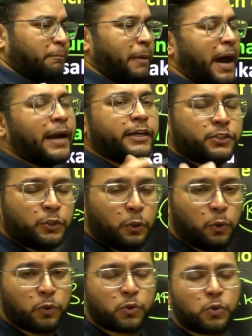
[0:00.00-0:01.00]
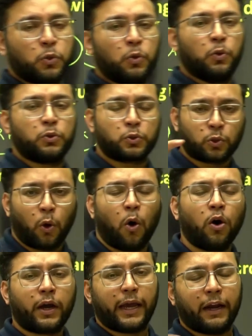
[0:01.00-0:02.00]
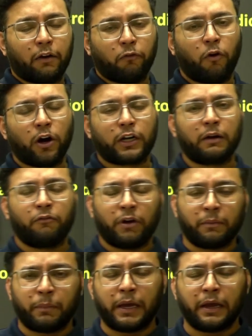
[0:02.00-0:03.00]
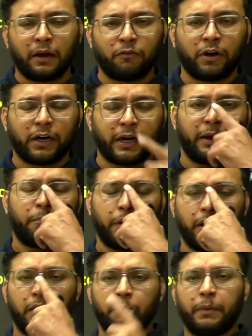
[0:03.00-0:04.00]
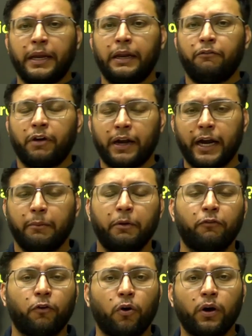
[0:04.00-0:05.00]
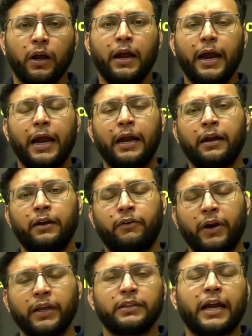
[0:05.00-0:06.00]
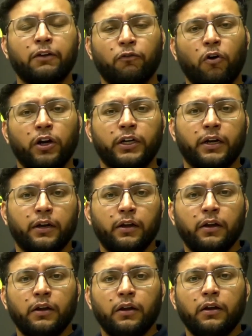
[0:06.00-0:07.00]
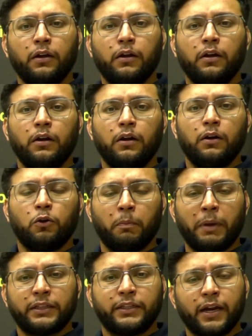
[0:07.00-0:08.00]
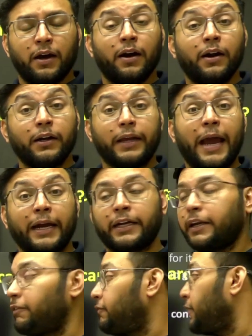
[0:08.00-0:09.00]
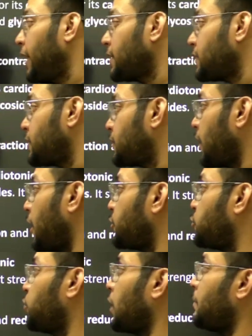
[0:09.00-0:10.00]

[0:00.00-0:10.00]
parents used to soak in water one day, mainly one night before, and drink that water to make their heart active. Yes, Arjuna